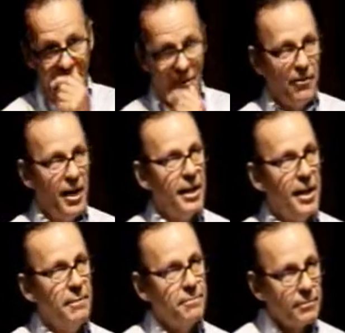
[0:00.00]
And
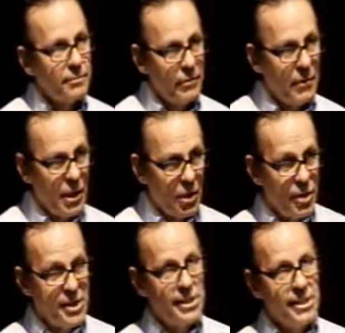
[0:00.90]
finally,
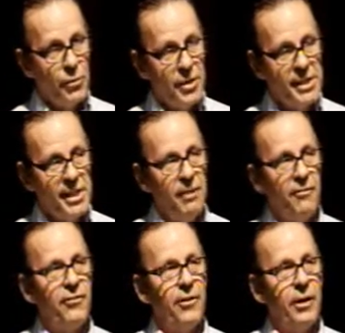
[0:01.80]
we'll
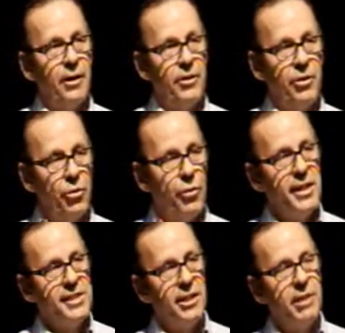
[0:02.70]
see if urease